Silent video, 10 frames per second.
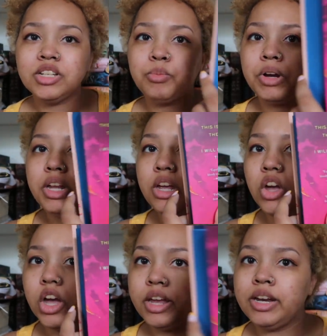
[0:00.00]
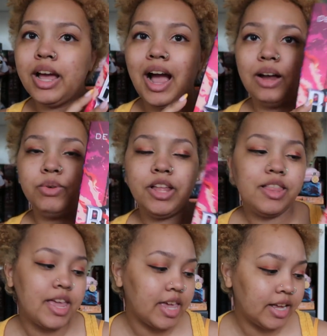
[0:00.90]
is pretty good. I really
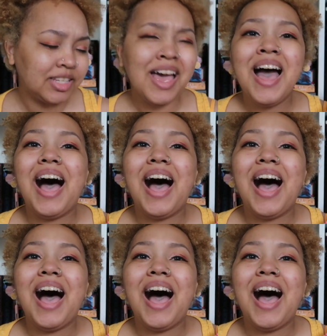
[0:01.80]
like it.